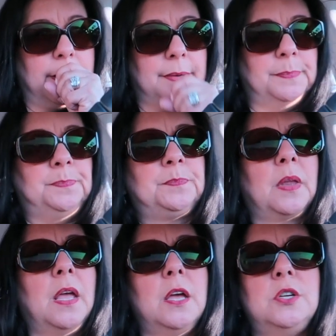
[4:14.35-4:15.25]
um,
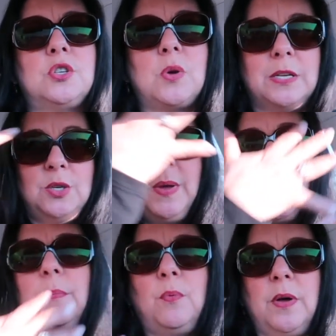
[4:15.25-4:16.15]
to try to
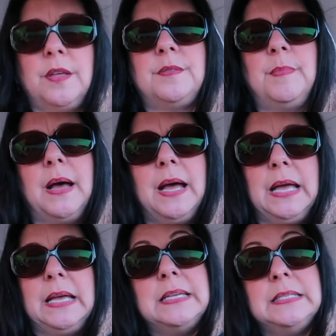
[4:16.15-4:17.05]
help with
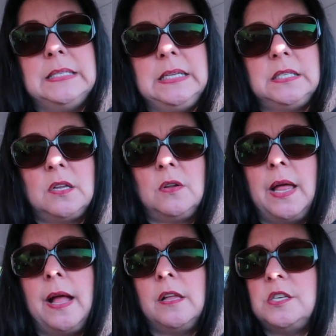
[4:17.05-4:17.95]
my
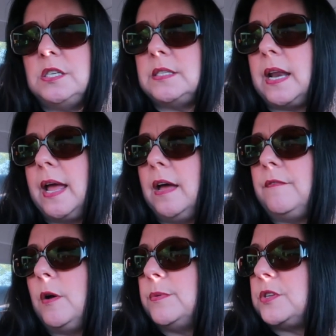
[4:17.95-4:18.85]
seasonal allergies that I
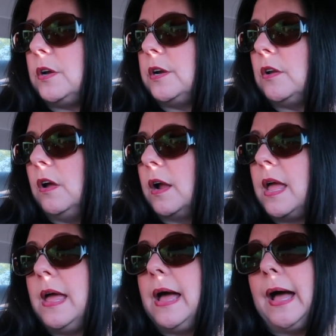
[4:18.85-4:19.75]
have almost all year long.
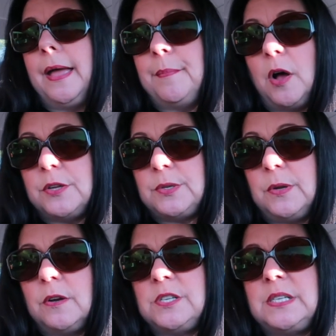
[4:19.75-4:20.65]
I am also
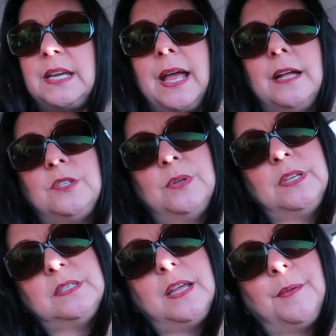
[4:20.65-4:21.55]
allergic to cats, so it
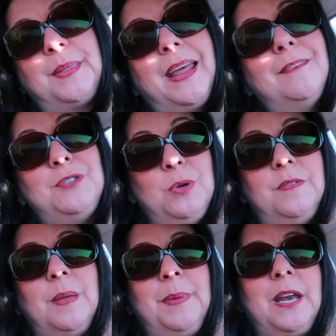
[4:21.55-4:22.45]
doesn't help that I have two
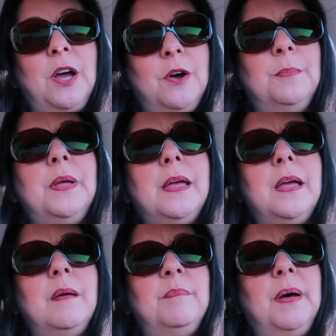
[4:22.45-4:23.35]
of them at home,
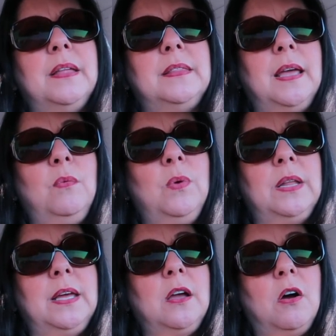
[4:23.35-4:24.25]
but they
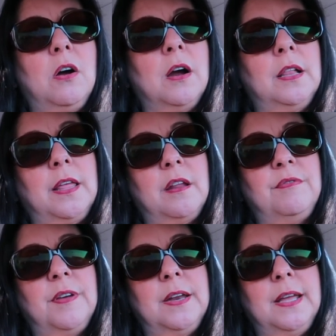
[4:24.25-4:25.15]
really are a lot
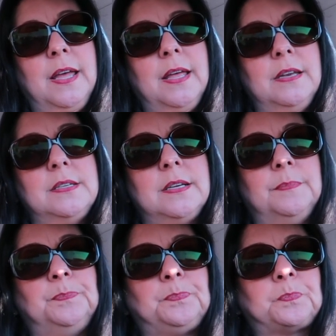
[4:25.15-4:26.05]
of fun,
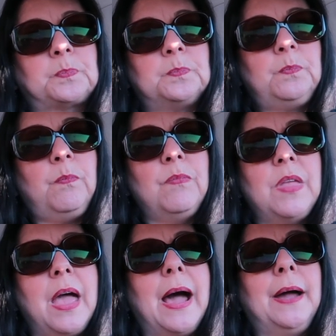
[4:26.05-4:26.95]

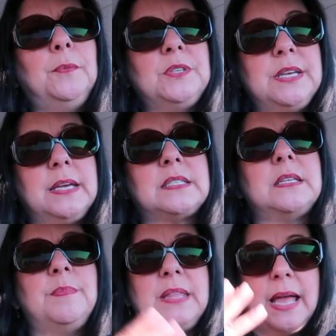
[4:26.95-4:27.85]
and I will take
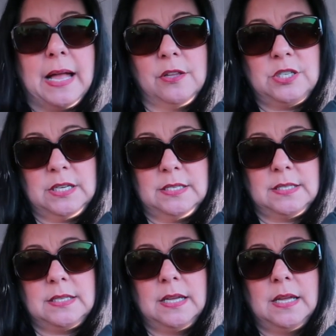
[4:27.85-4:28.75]
some of the
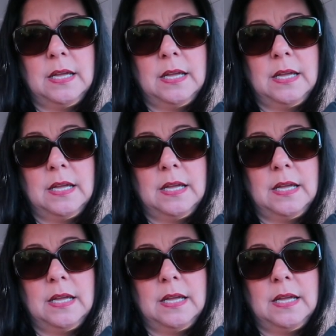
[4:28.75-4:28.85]
allergies